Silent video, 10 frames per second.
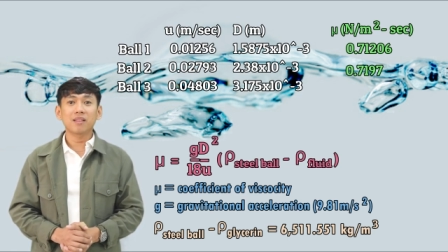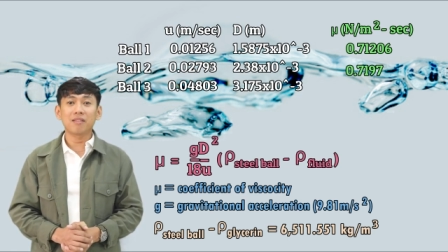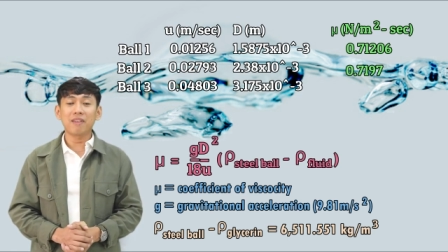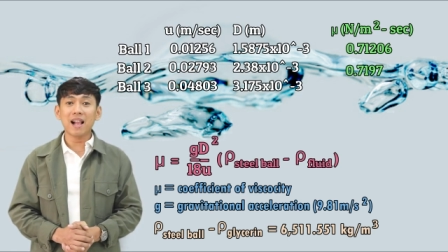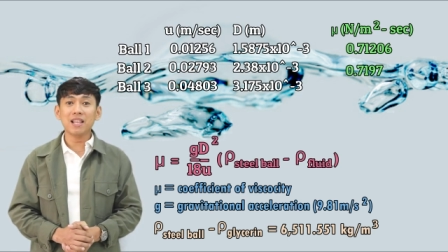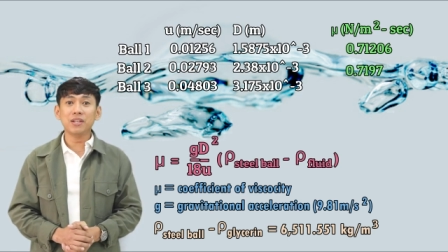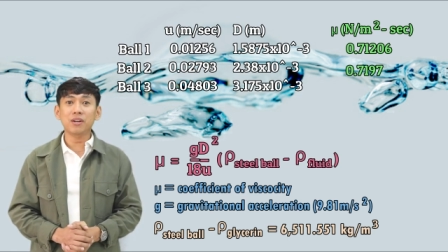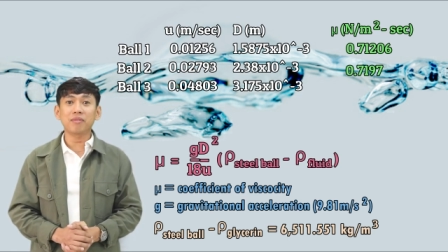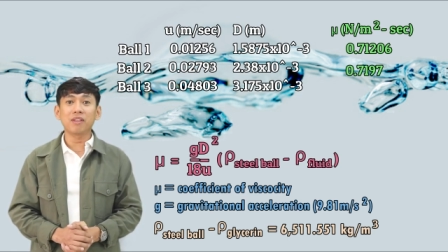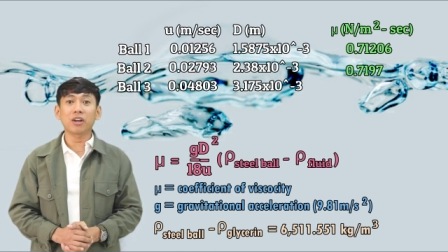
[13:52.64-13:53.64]
the
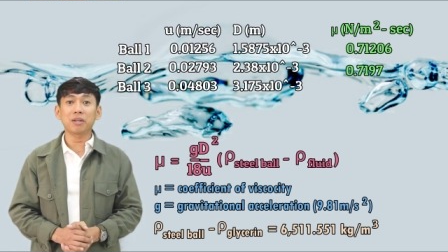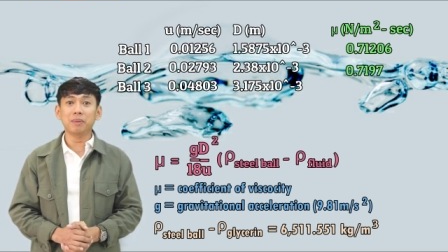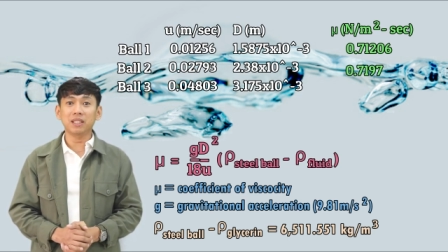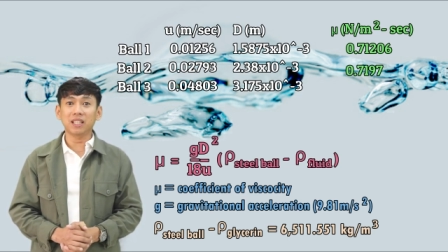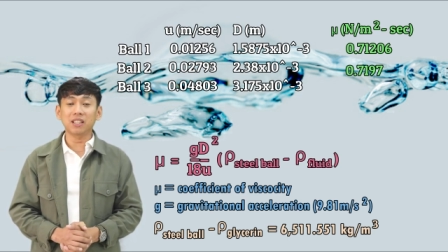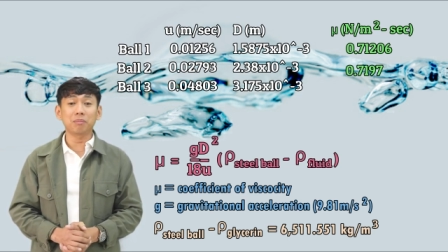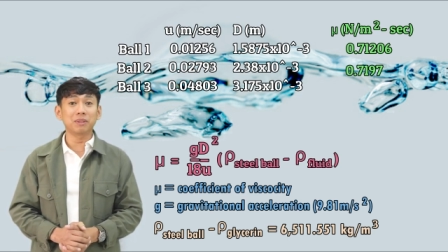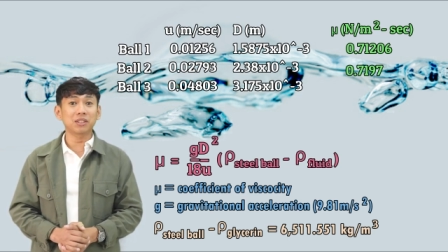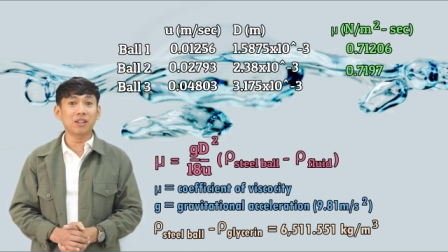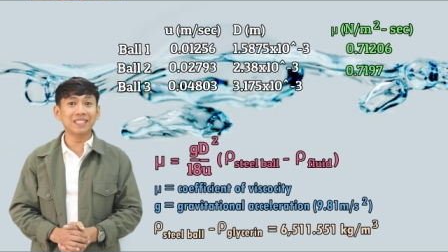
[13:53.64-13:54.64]
value of the coefficient of
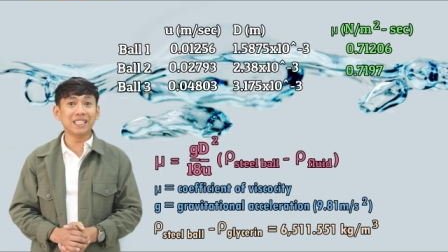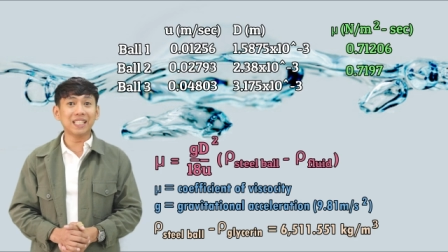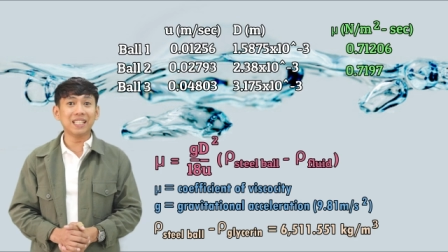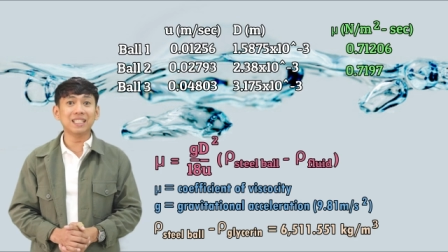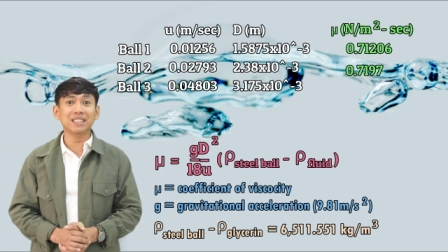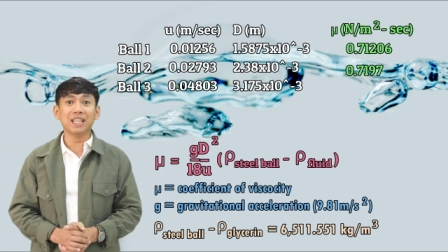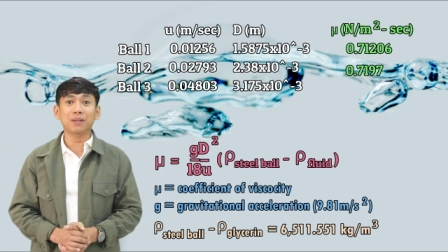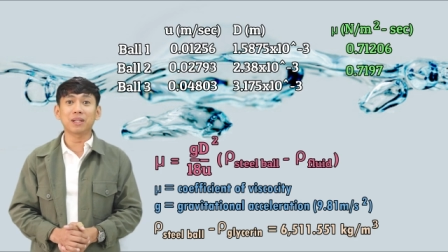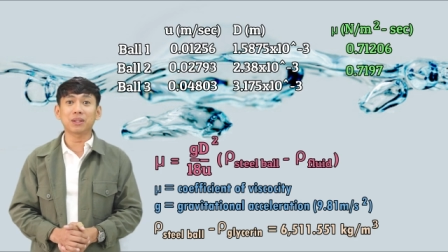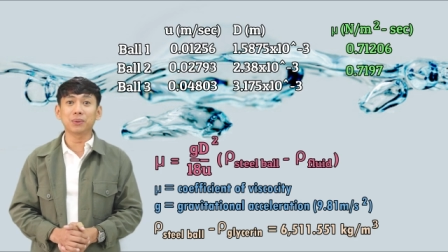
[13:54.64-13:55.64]
viscosity is
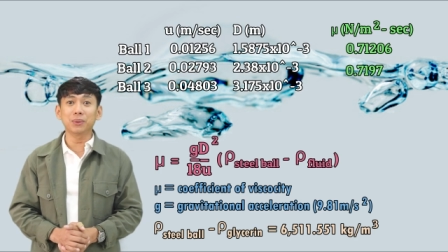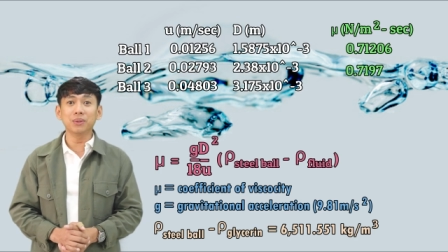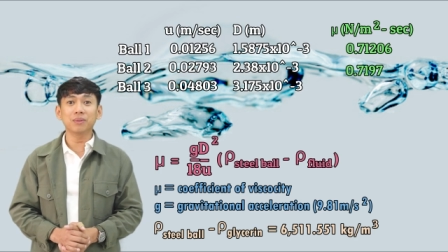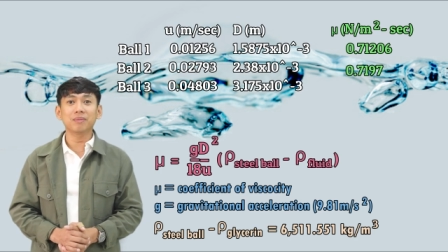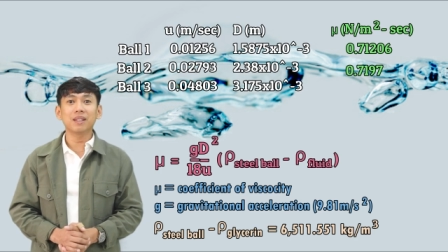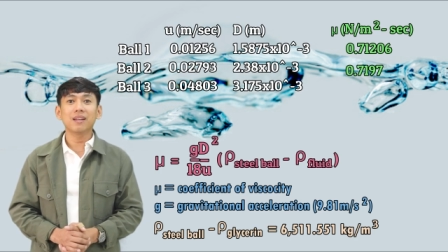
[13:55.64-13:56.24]
equal to